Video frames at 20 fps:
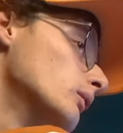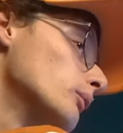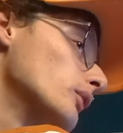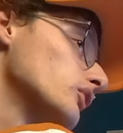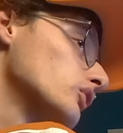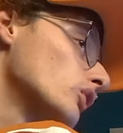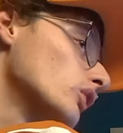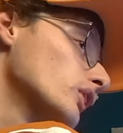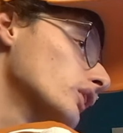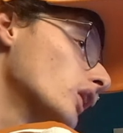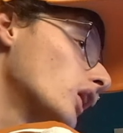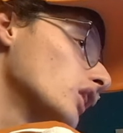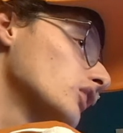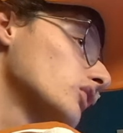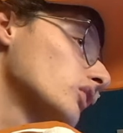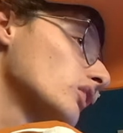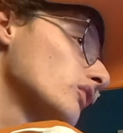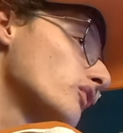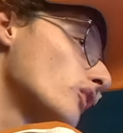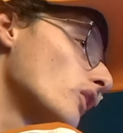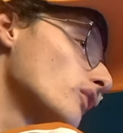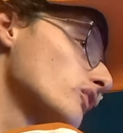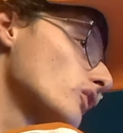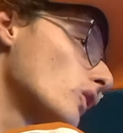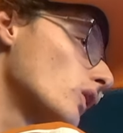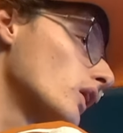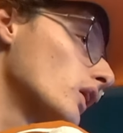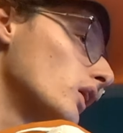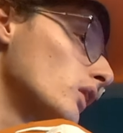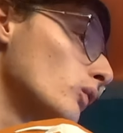The total yards in the fourth
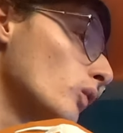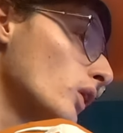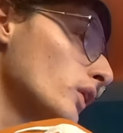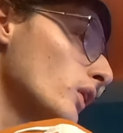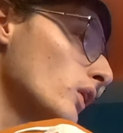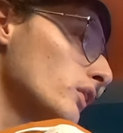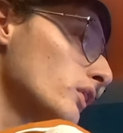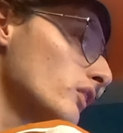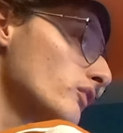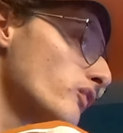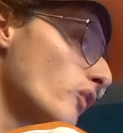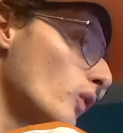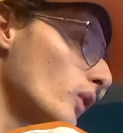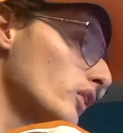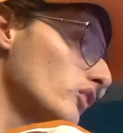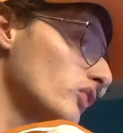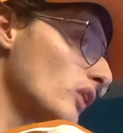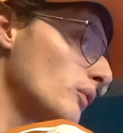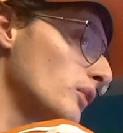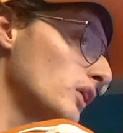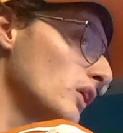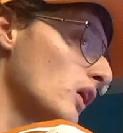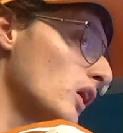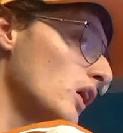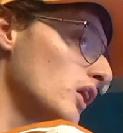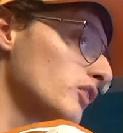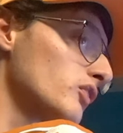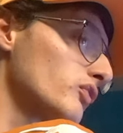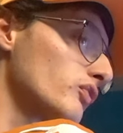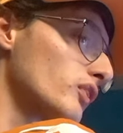quarter, 147
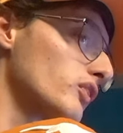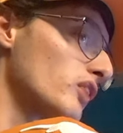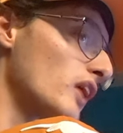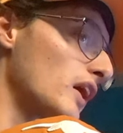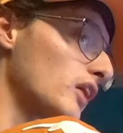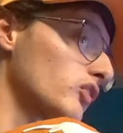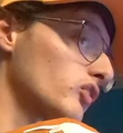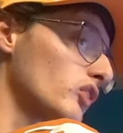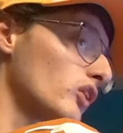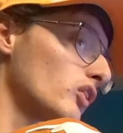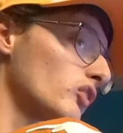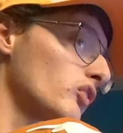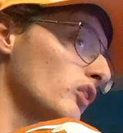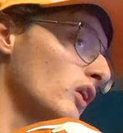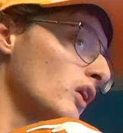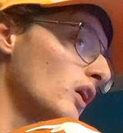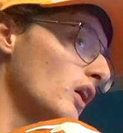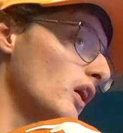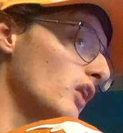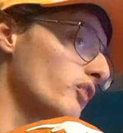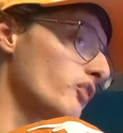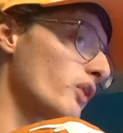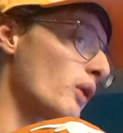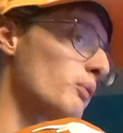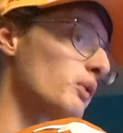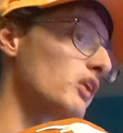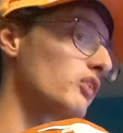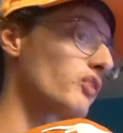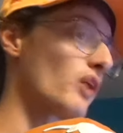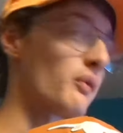yards for Texas and
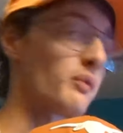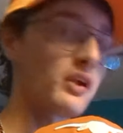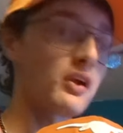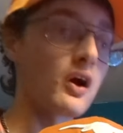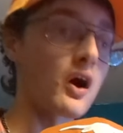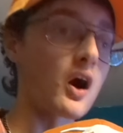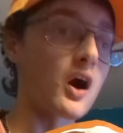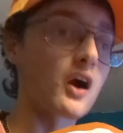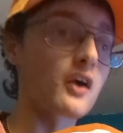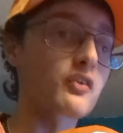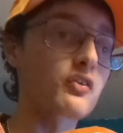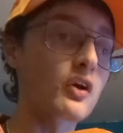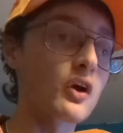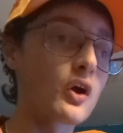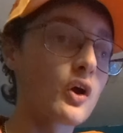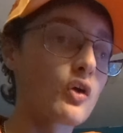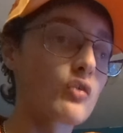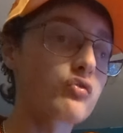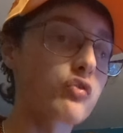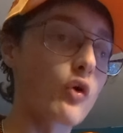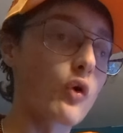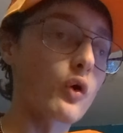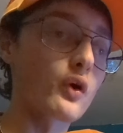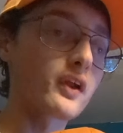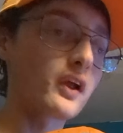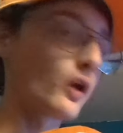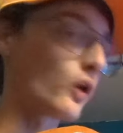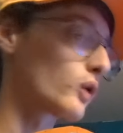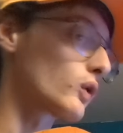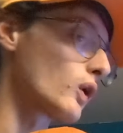77 yards for
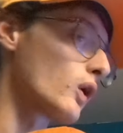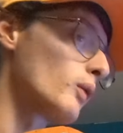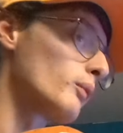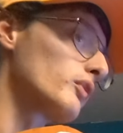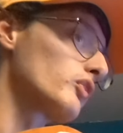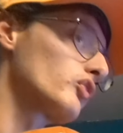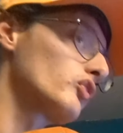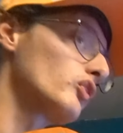the Oklahoma